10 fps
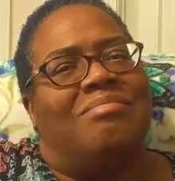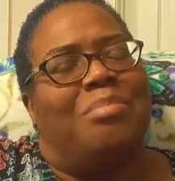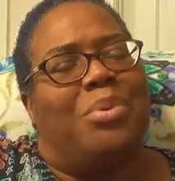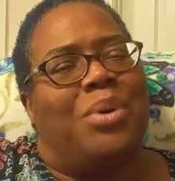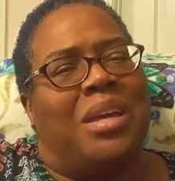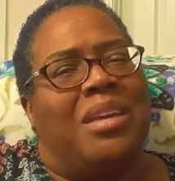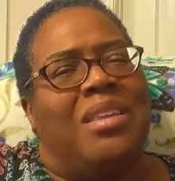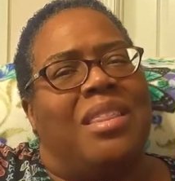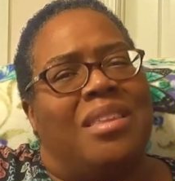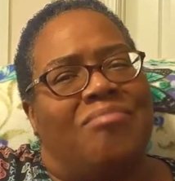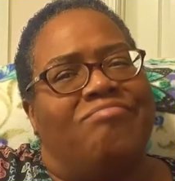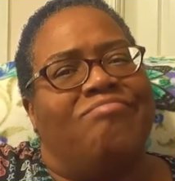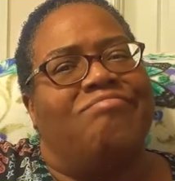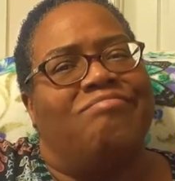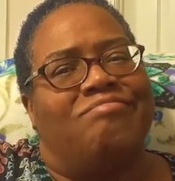Breathe.
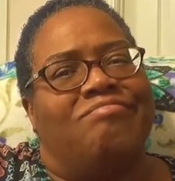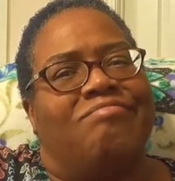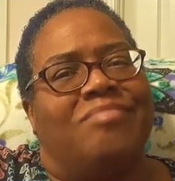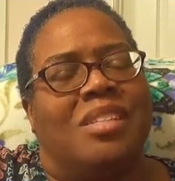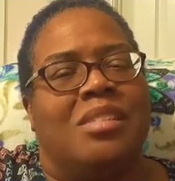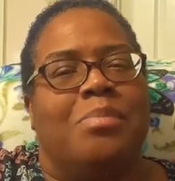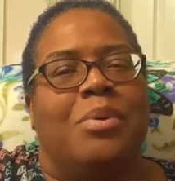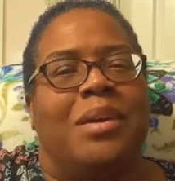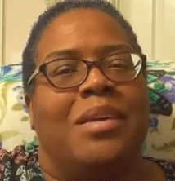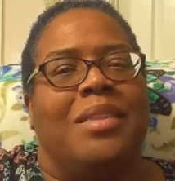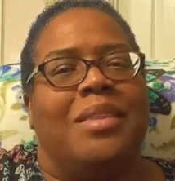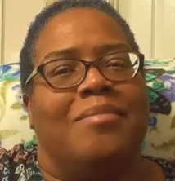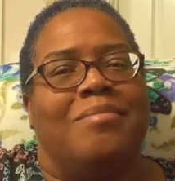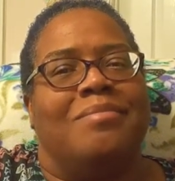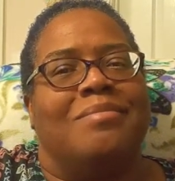Just breathe.
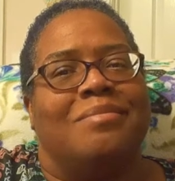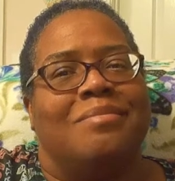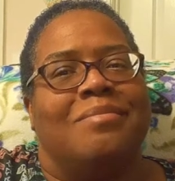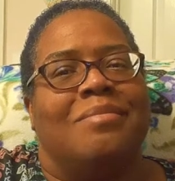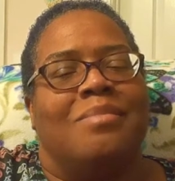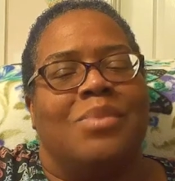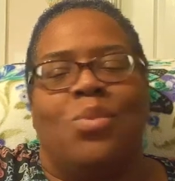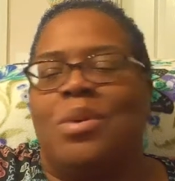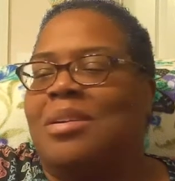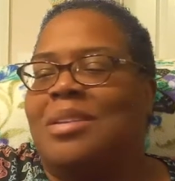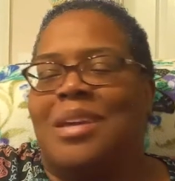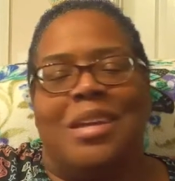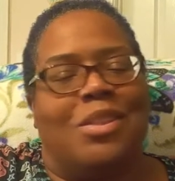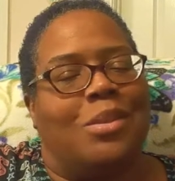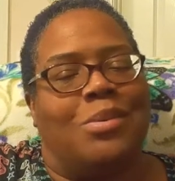We're going to
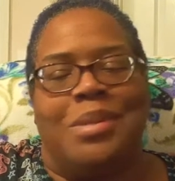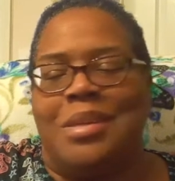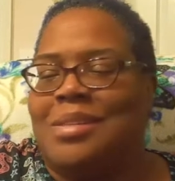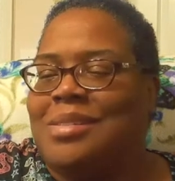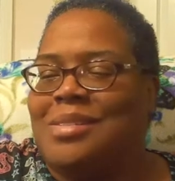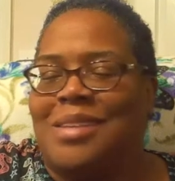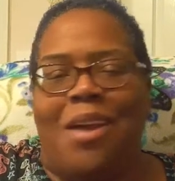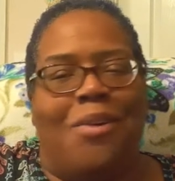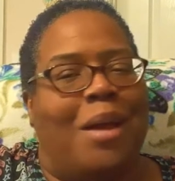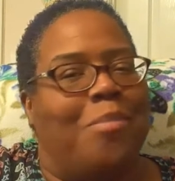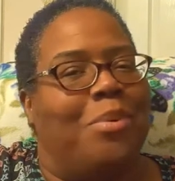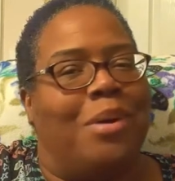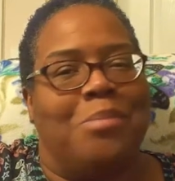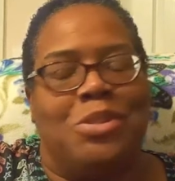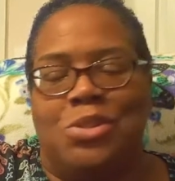get through this. Y'all, I
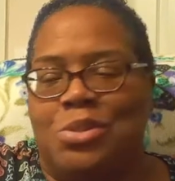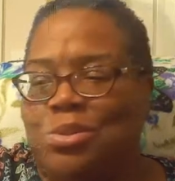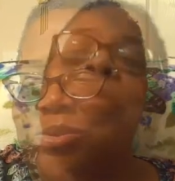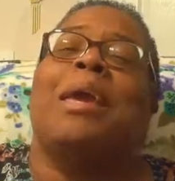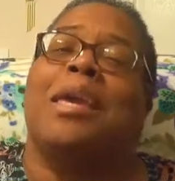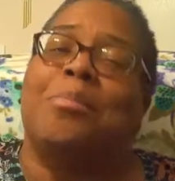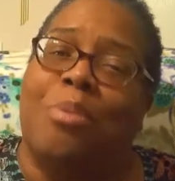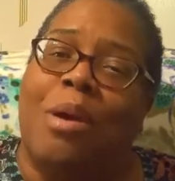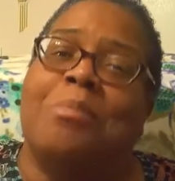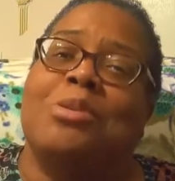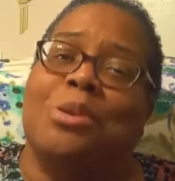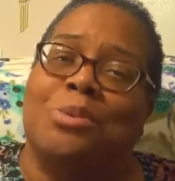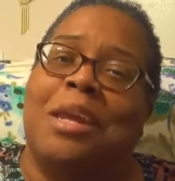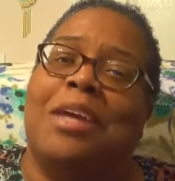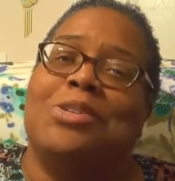promise you. A pinky promise on
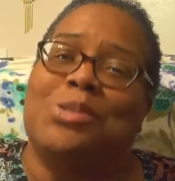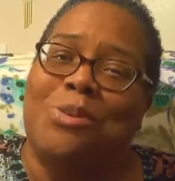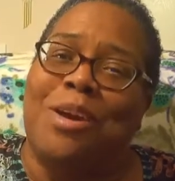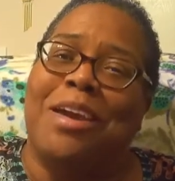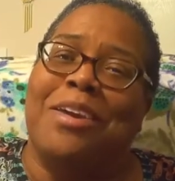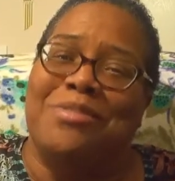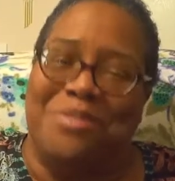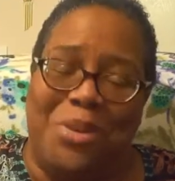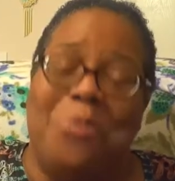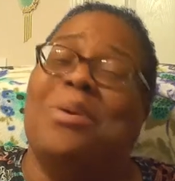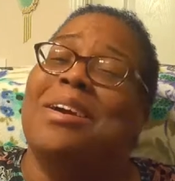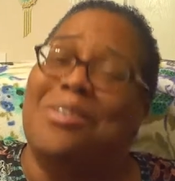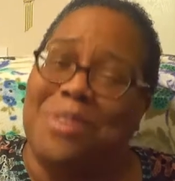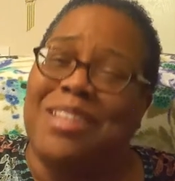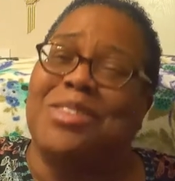Nana's grave. We're
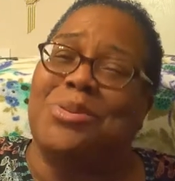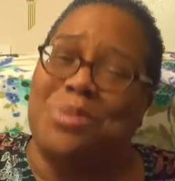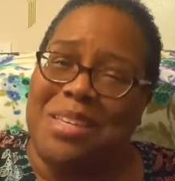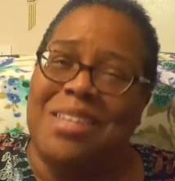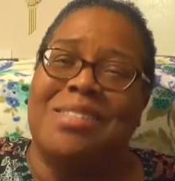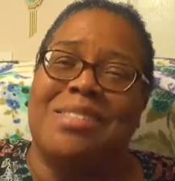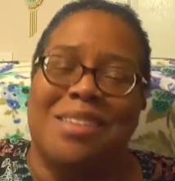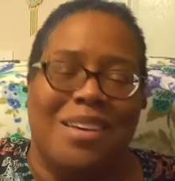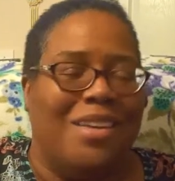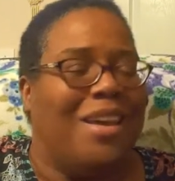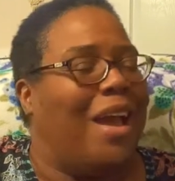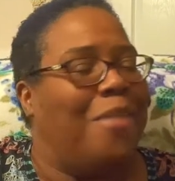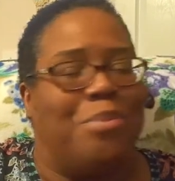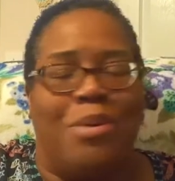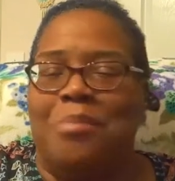going to get through this. I
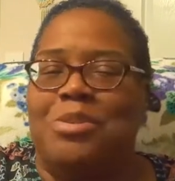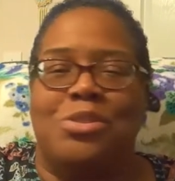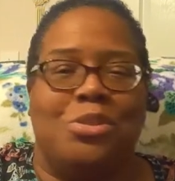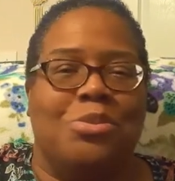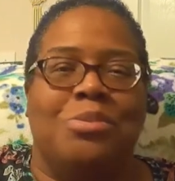promise you.